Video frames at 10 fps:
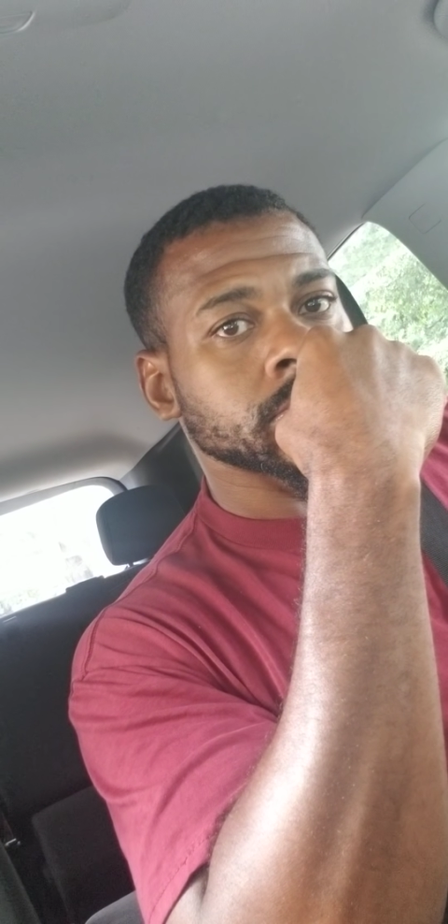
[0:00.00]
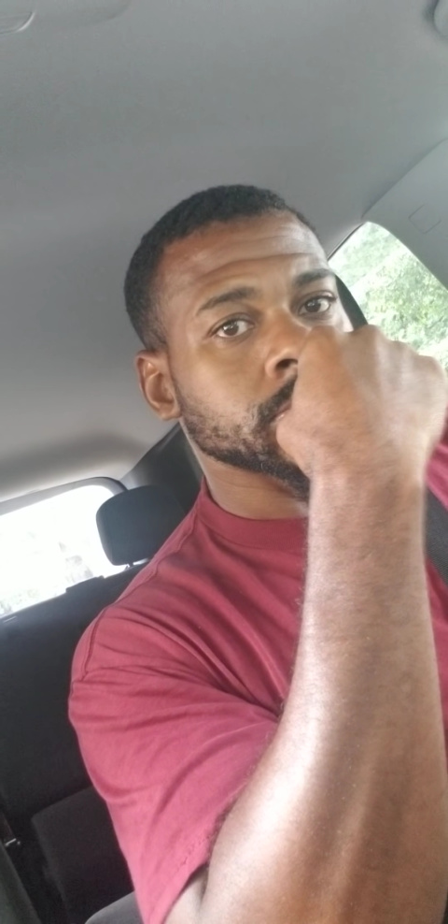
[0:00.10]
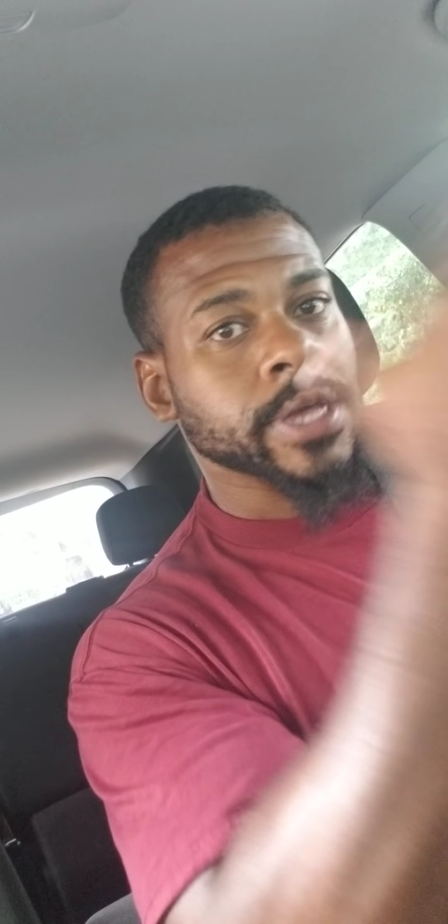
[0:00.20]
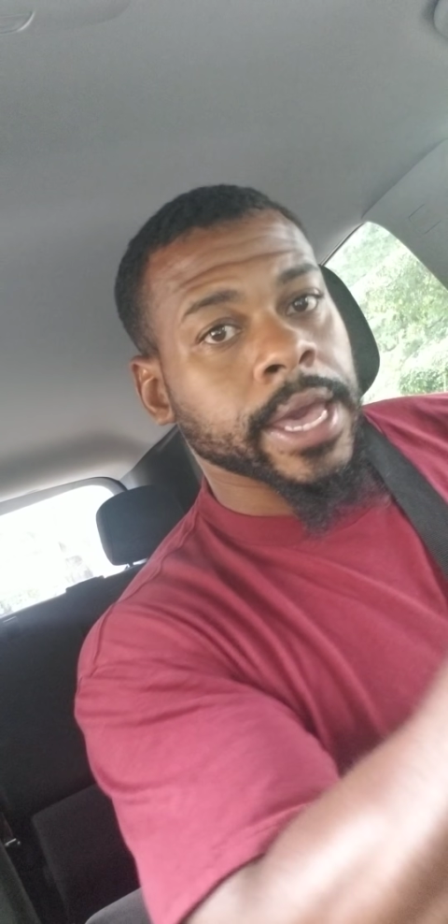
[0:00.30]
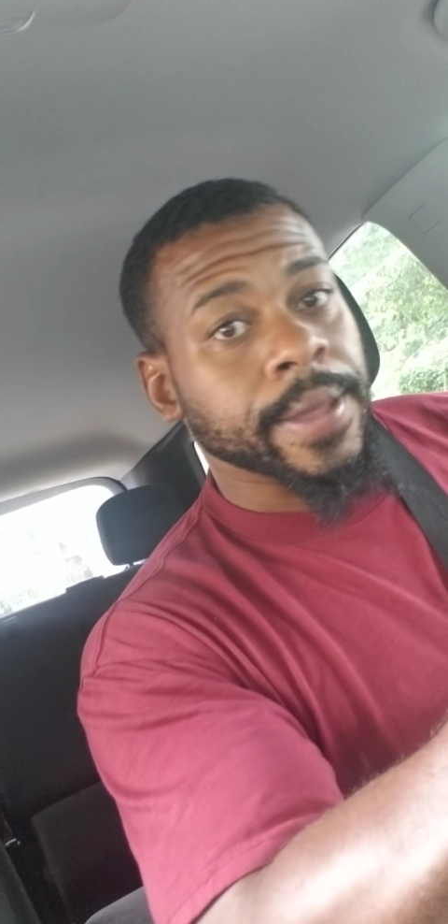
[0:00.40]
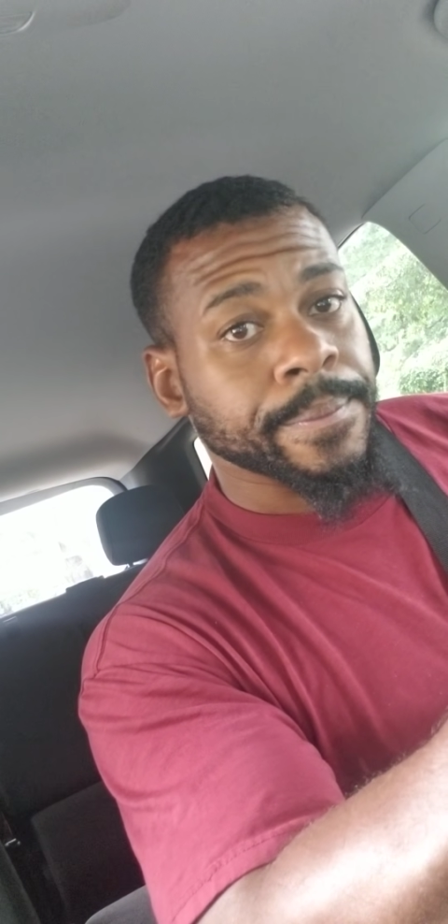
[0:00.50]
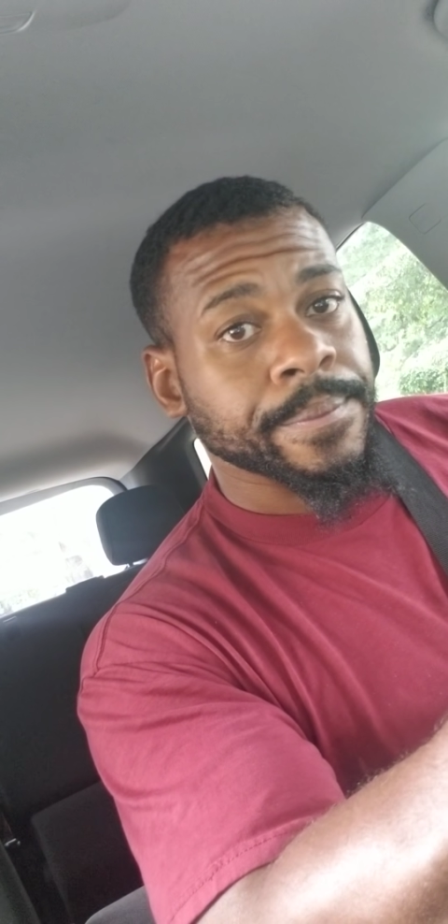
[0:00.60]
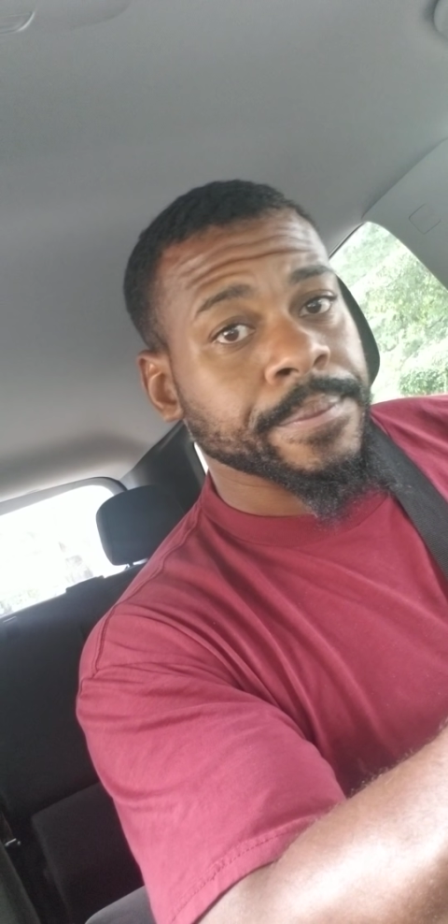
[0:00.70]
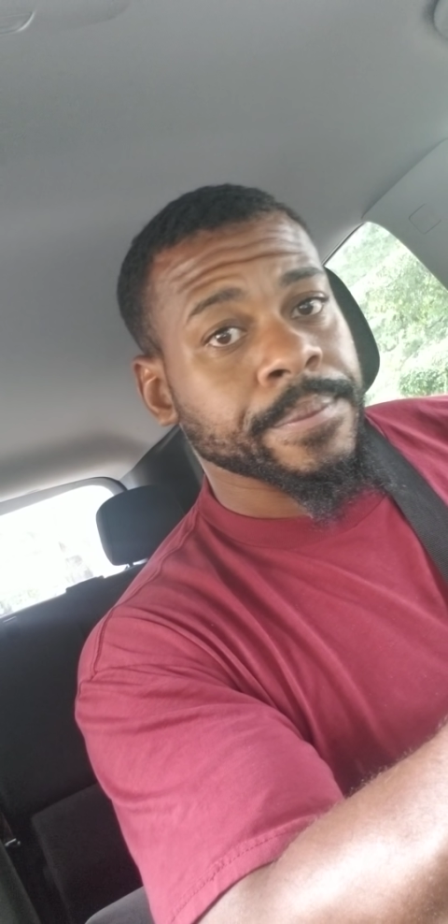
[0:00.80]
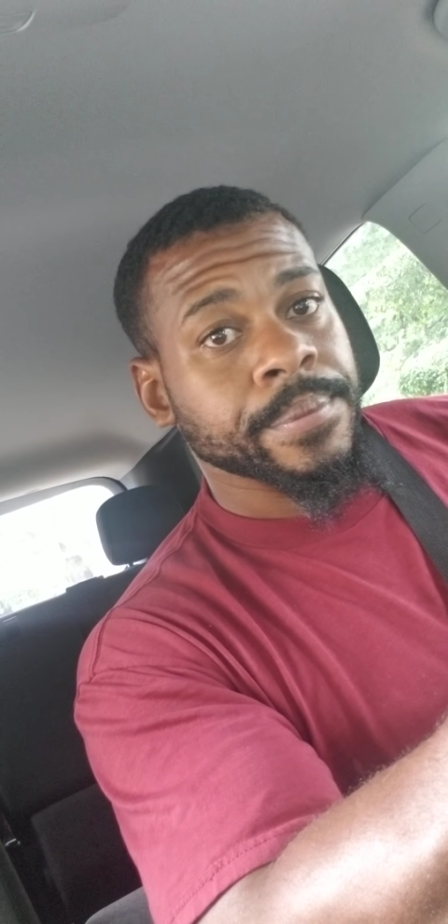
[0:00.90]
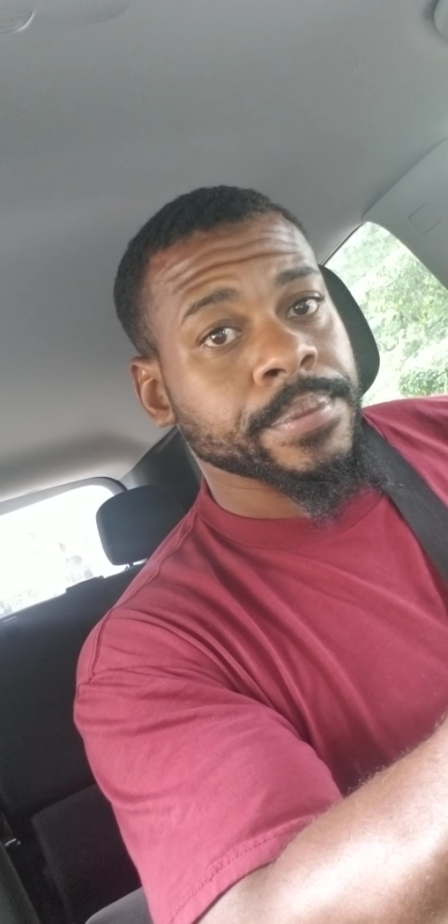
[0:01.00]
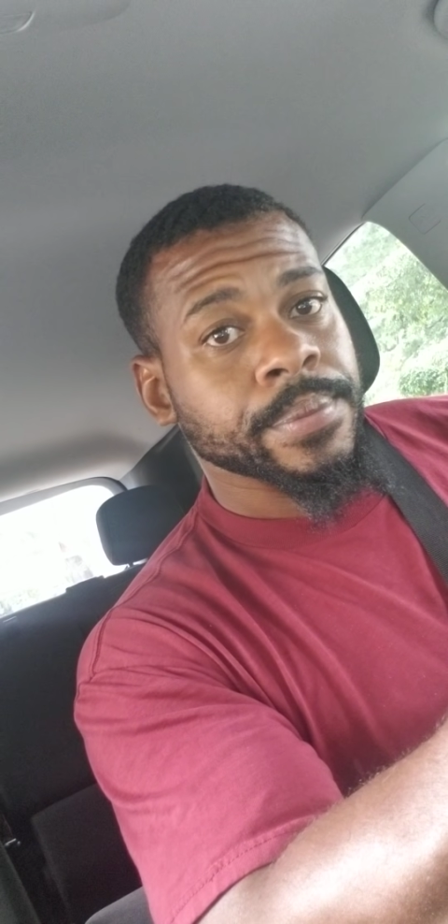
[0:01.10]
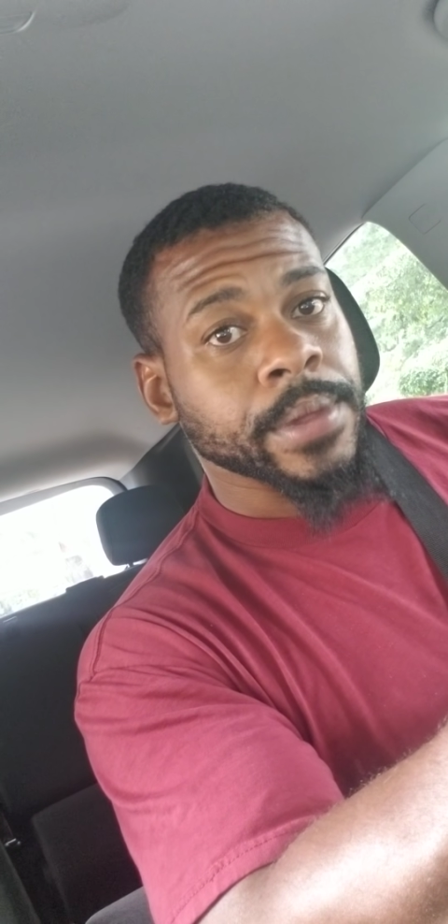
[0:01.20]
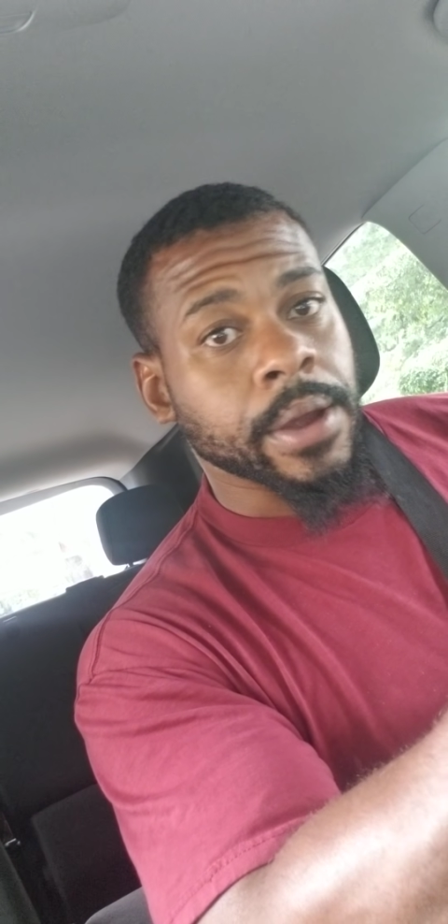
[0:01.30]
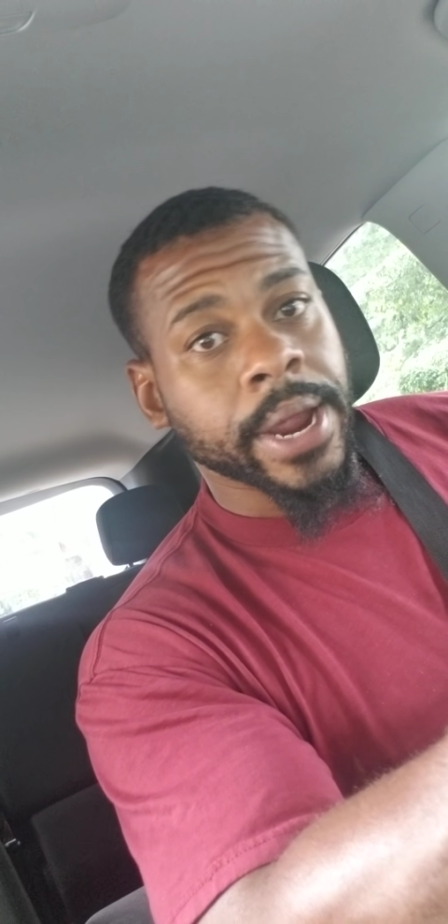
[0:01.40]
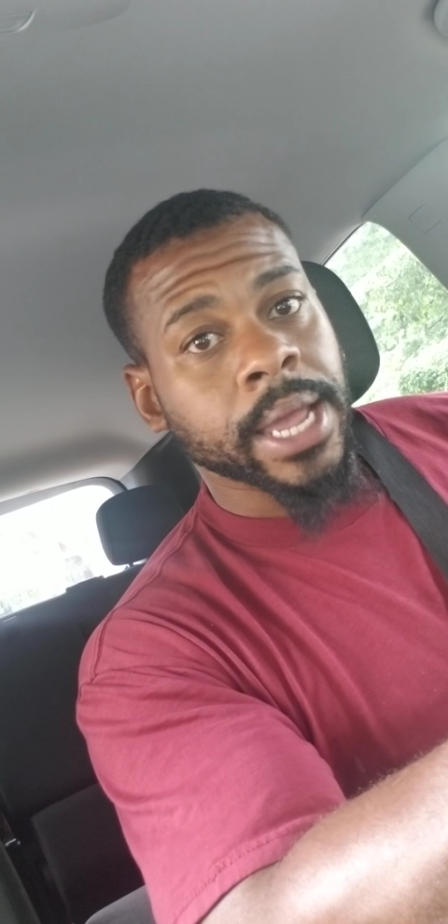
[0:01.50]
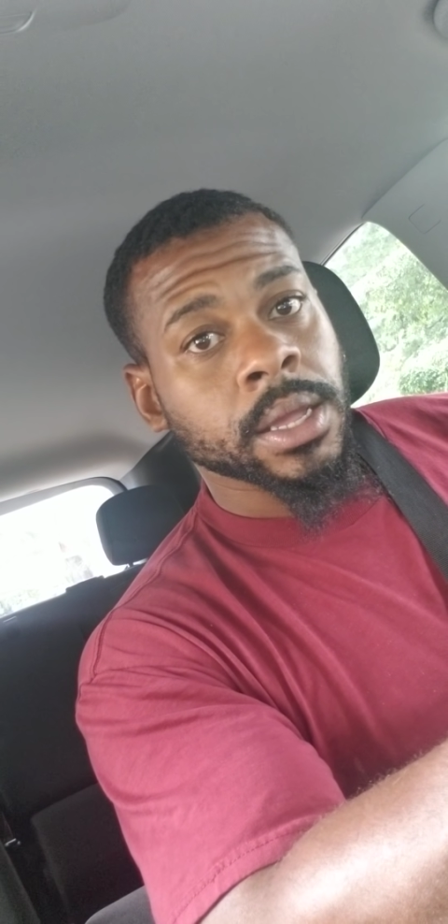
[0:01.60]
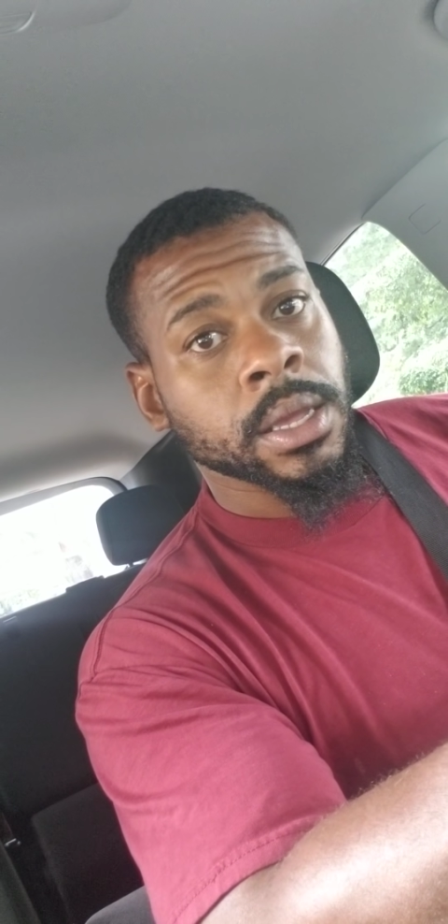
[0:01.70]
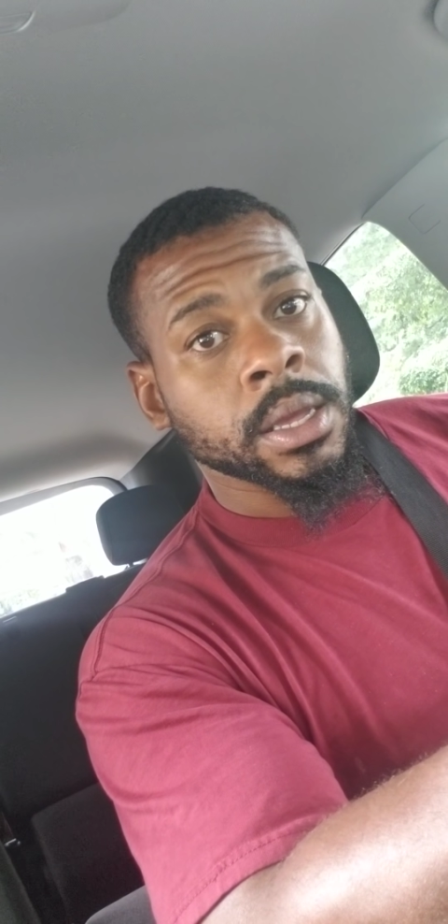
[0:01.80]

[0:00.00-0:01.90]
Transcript: Okay? All right?